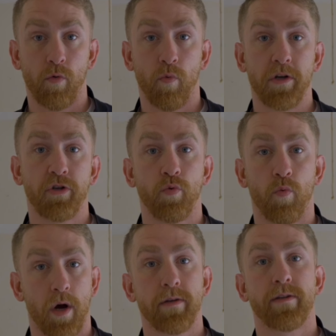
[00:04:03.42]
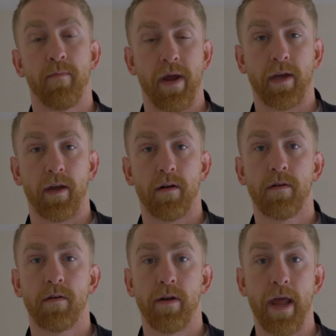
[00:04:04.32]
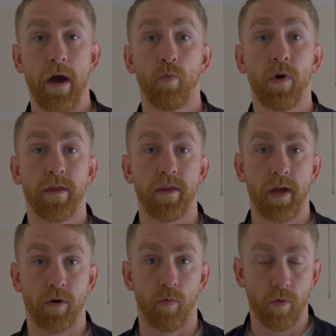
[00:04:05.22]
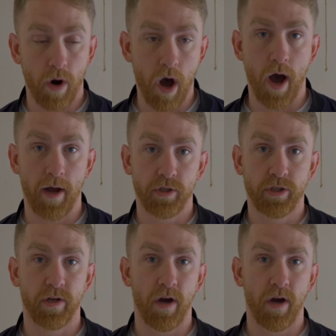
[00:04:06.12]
what you want to make it. Now with a garage,